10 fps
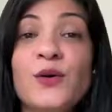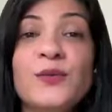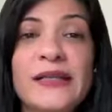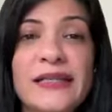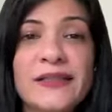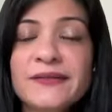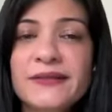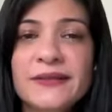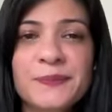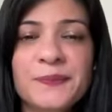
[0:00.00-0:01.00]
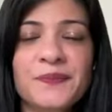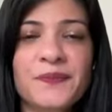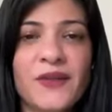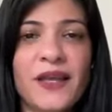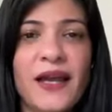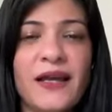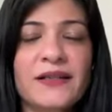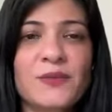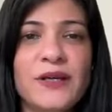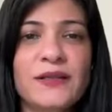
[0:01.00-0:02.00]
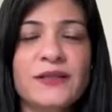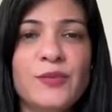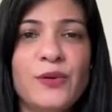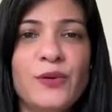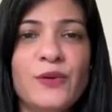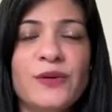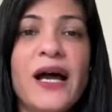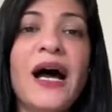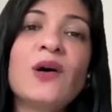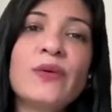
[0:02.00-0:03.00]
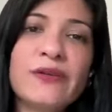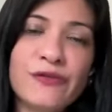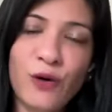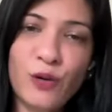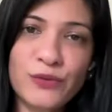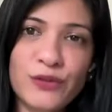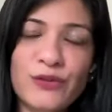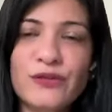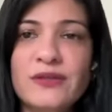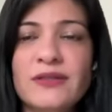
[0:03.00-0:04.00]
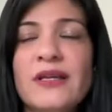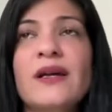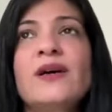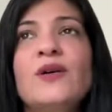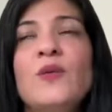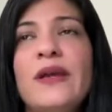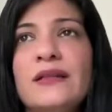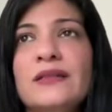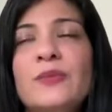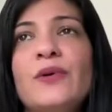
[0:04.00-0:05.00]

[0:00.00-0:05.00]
core beliefs and we explored how we form those. We